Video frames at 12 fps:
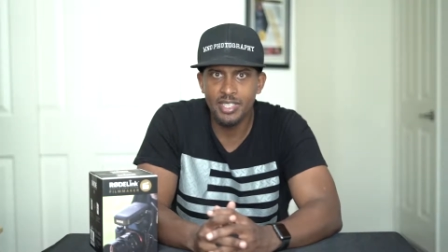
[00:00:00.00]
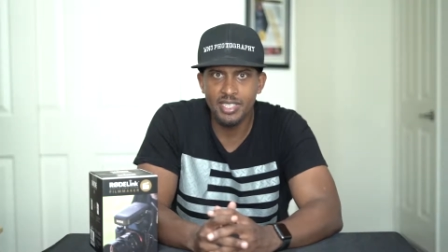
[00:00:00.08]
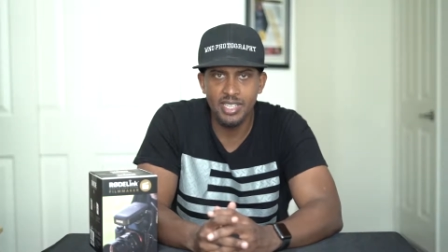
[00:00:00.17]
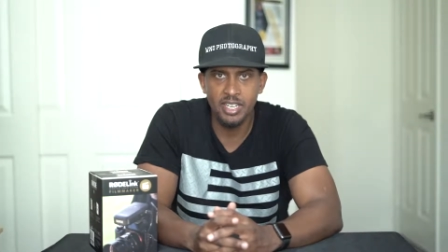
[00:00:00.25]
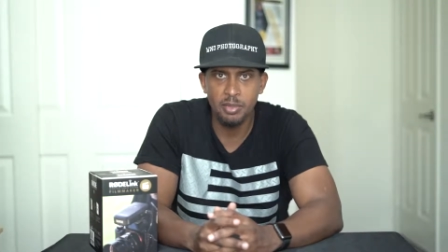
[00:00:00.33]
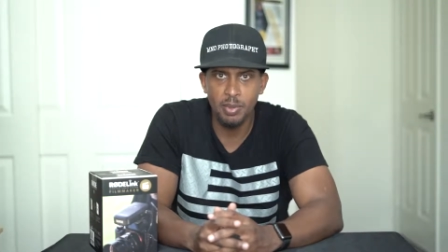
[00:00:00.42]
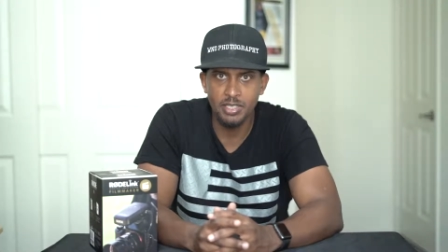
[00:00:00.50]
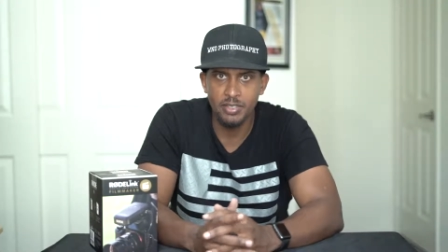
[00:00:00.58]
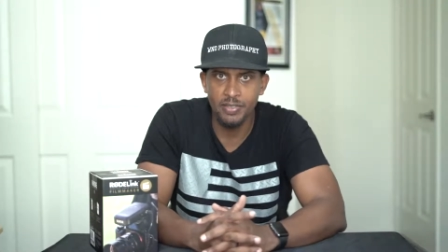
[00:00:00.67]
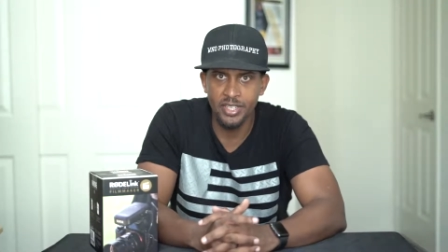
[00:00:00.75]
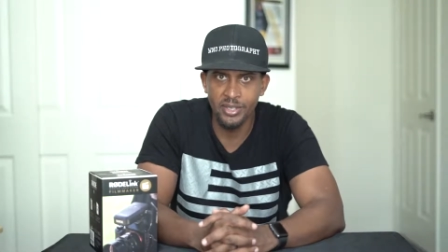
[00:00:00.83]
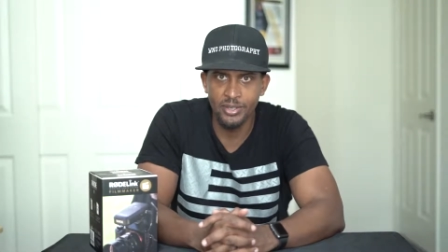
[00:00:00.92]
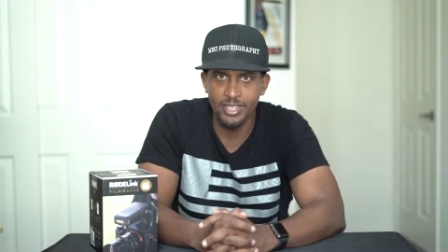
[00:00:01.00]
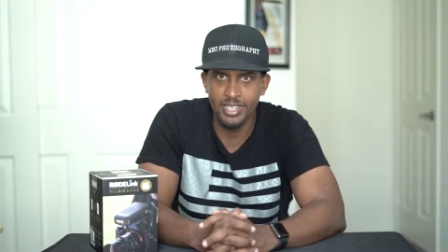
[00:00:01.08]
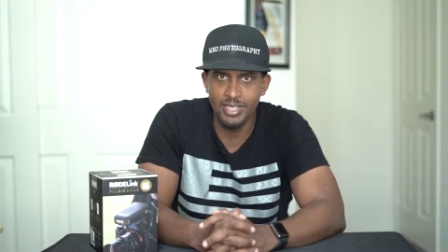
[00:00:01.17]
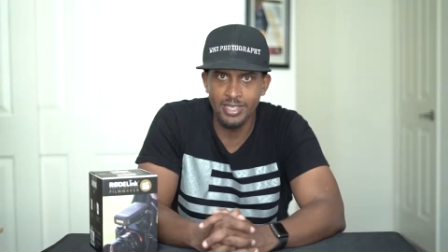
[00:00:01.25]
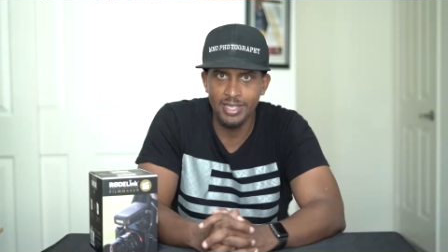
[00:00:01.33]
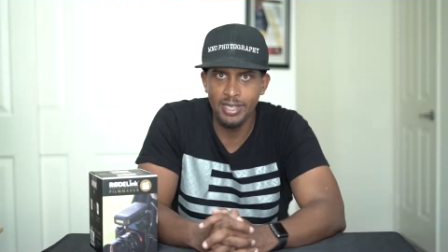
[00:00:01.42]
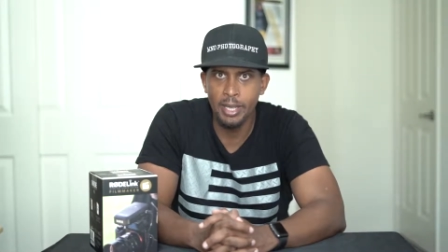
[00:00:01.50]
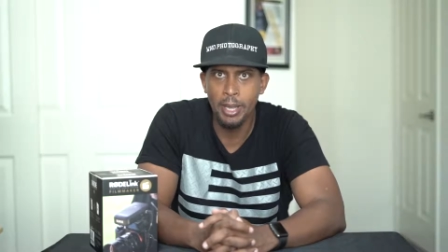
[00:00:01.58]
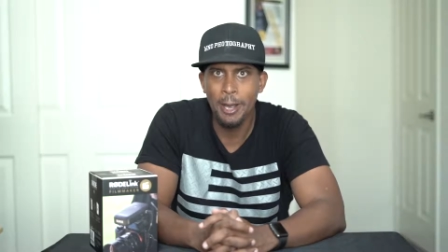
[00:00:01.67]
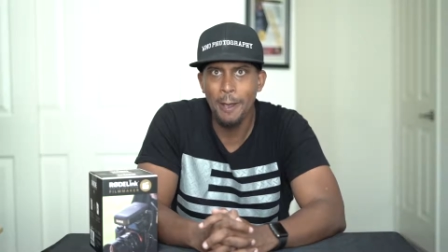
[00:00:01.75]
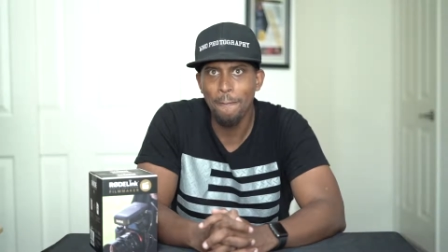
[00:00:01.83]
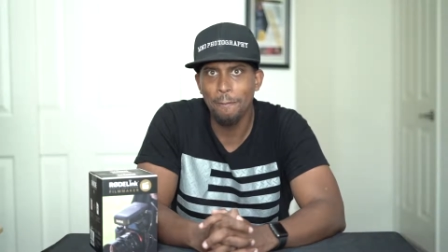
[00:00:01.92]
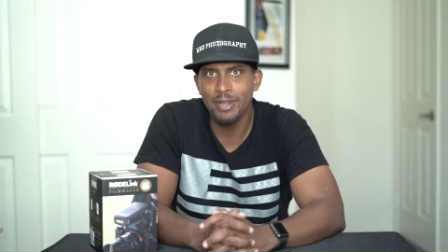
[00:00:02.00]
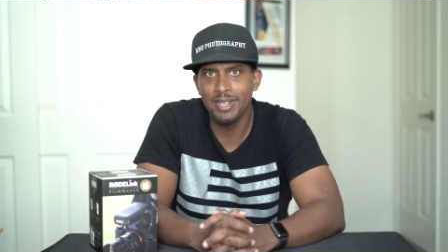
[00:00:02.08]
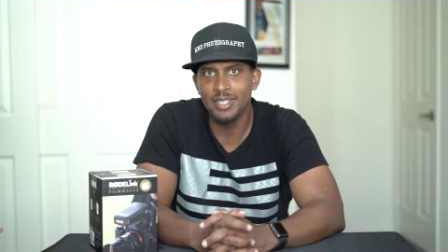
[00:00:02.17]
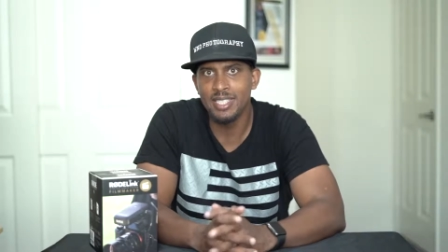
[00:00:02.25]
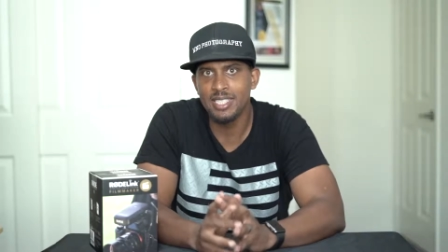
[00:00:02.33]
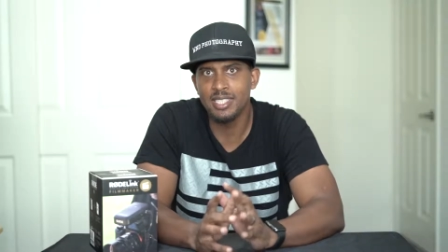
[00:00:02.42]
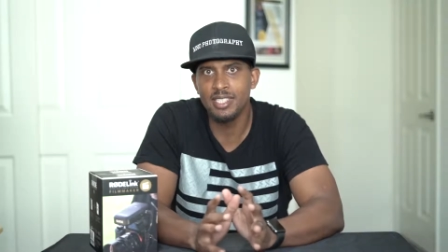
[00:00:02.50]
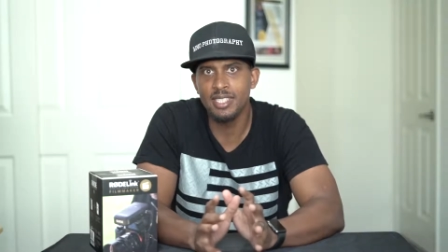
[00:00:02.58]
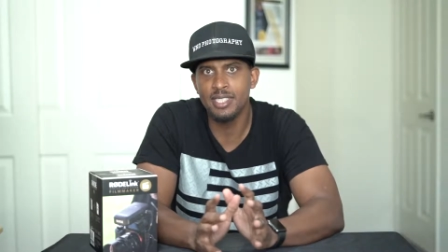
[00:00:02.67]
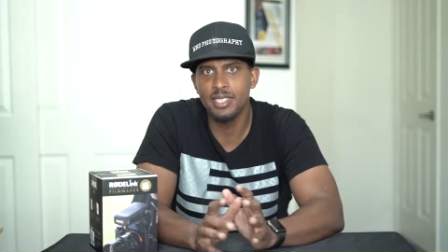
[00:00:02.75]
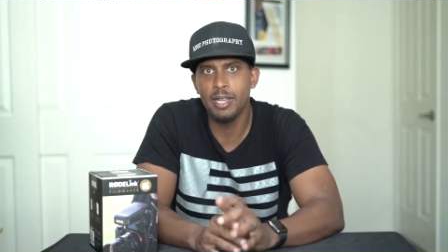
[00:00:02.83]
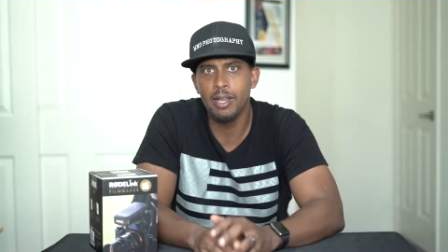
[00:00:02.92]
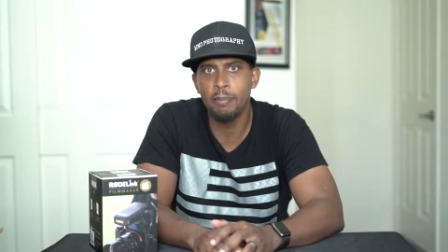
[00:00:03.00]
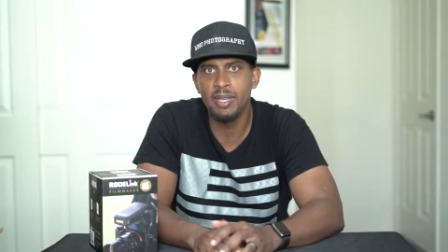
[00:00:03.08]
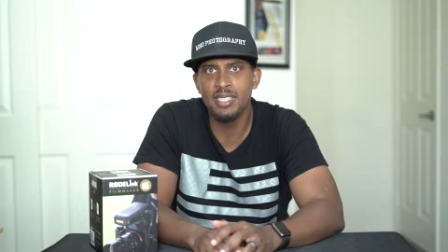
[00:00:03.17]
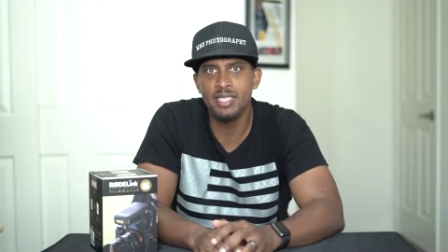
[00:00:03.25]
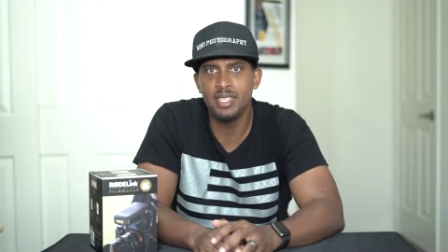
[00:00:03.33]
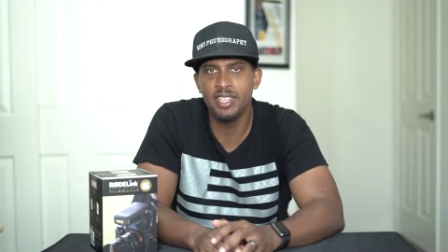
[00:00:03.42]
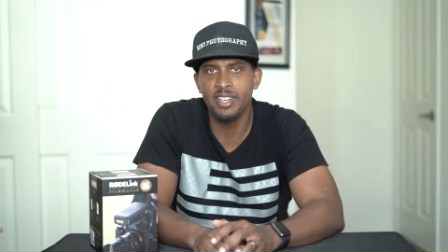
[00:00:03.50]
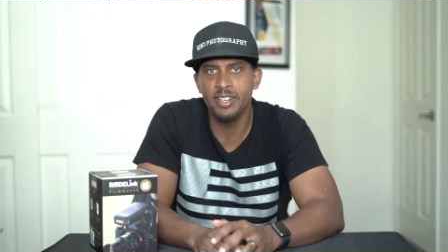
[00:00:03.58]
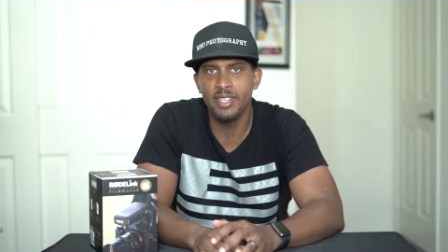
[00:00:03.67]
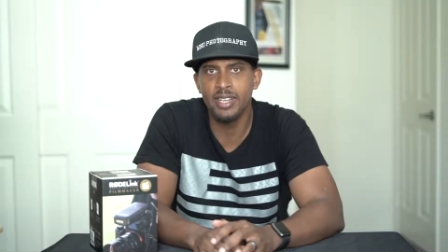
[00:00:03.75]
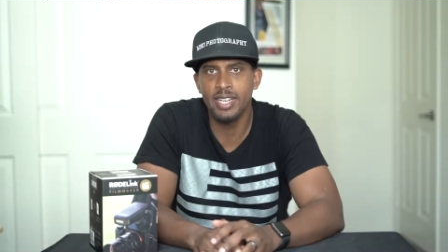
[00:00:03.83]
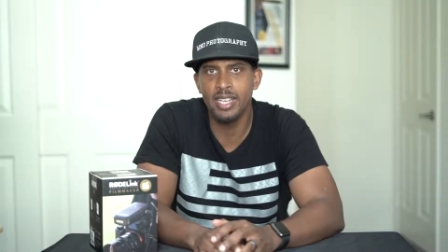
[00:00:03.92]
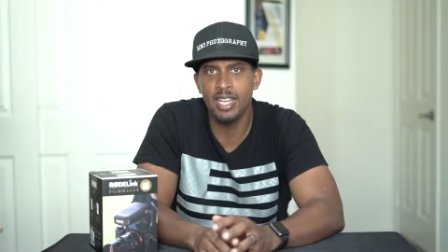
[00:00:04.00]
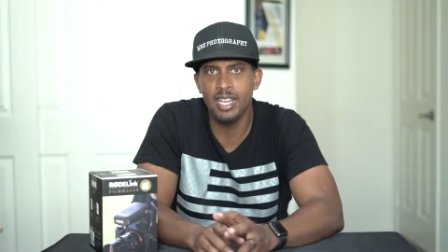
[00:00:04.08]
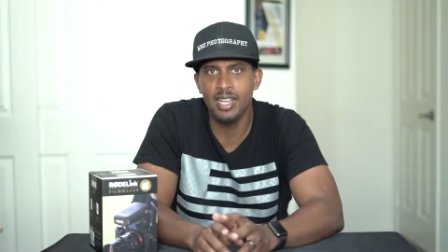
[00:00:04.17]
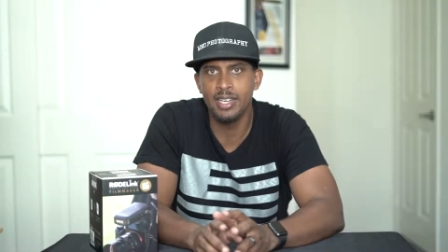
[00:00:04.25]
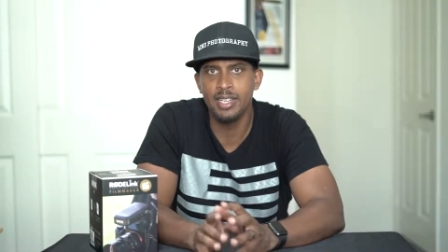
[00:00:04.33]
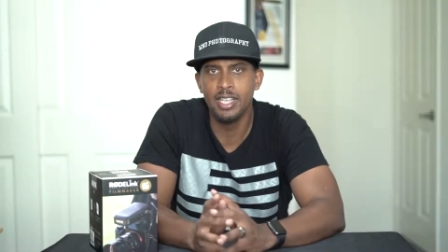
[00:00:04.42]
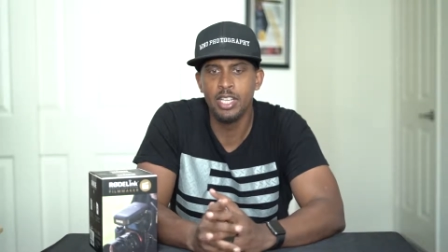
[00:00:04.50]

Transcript: This is not a sponsored video or anything, but this is just a piece of gear that I got